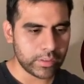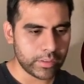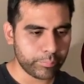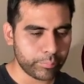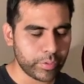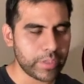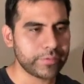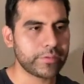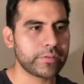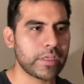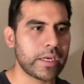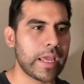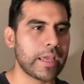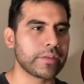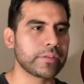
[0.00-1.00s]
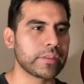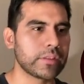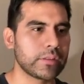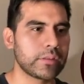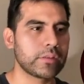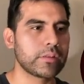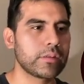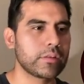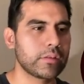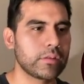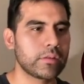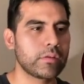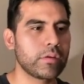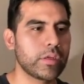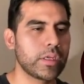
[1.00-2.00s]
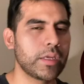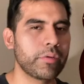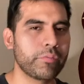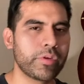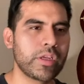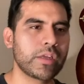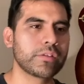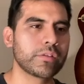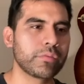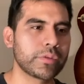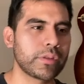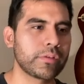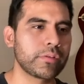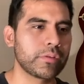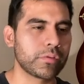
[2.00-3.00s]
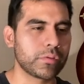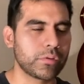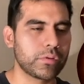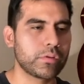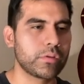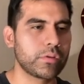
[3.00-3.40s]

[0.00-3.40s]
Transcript: Process.exit, and we exit with a 0.